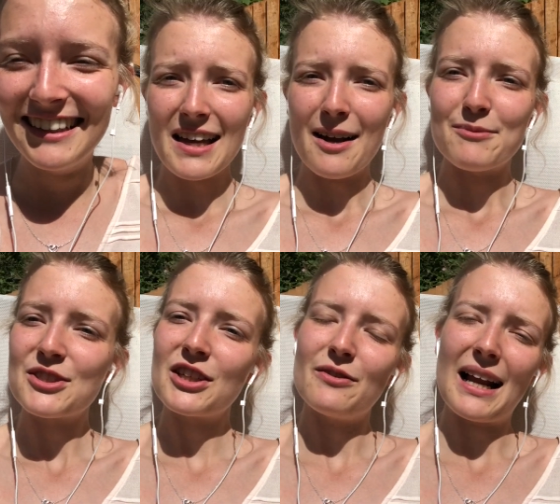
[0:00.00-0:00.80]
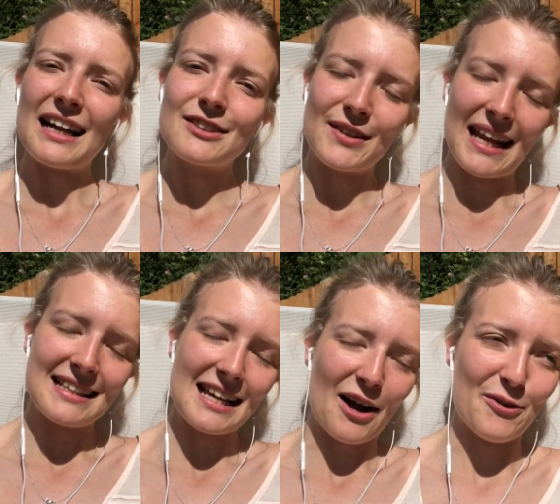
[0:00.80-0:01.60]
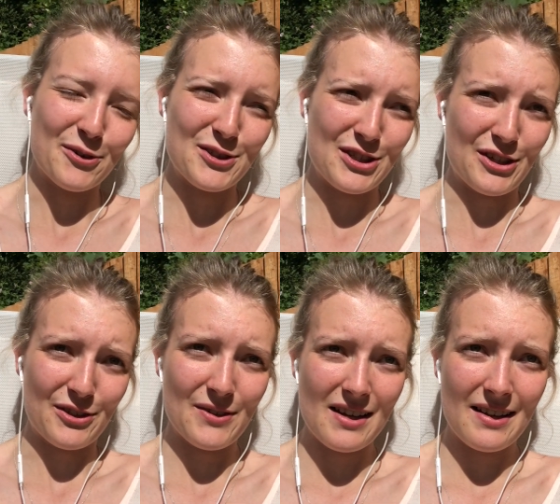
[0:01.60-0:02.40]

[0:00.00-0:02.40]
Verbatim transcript: yeah, I'm just going to relax for the next hour or two